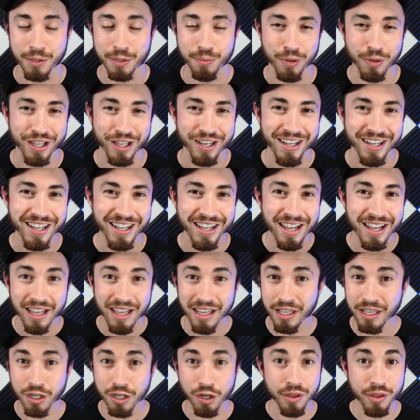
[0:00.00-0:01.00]
But,
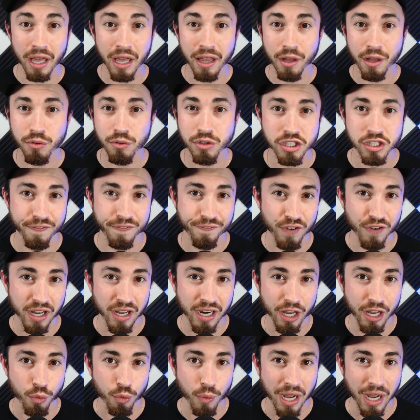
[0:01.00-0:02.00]
you know, that, that was just a fun
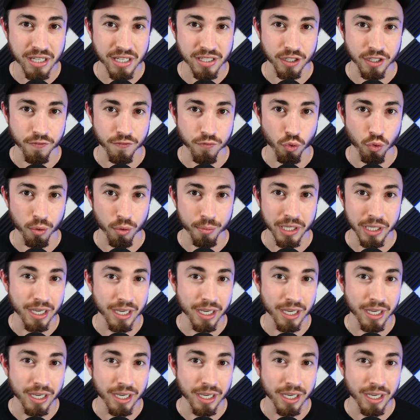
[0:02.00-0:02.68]
night of wrestling for me.